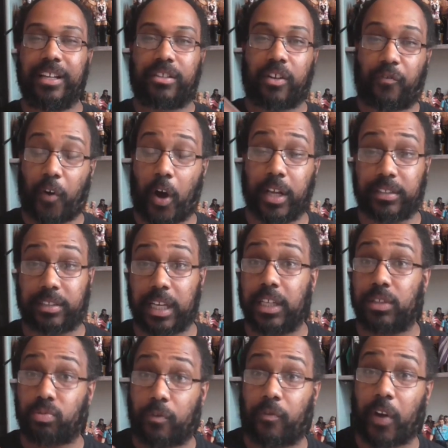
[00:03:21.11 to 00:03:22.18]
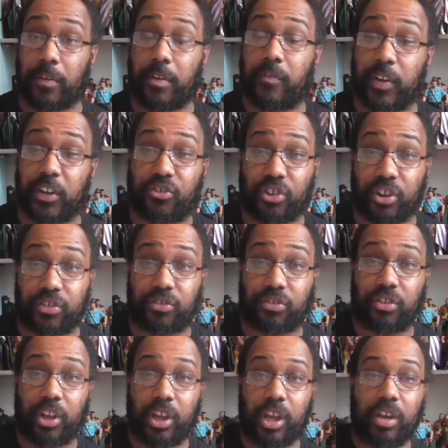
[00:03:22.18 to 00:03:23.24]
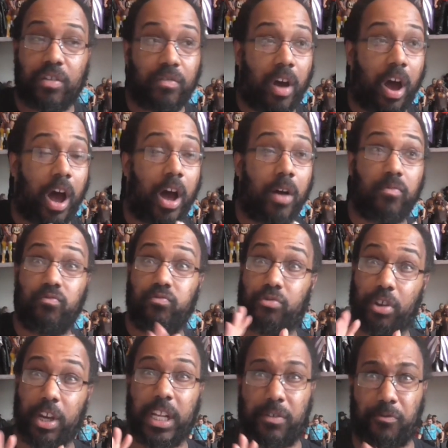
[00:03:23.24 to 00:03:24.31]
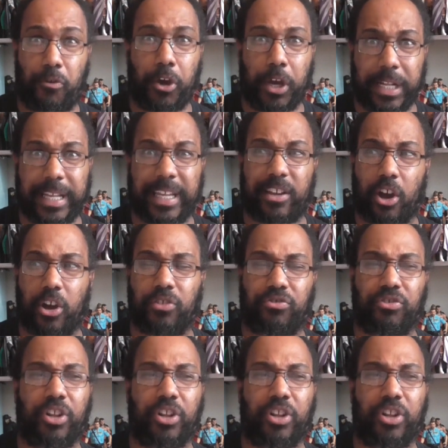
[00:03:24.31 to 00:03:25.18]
The fight scenes were very vicious, really, really good.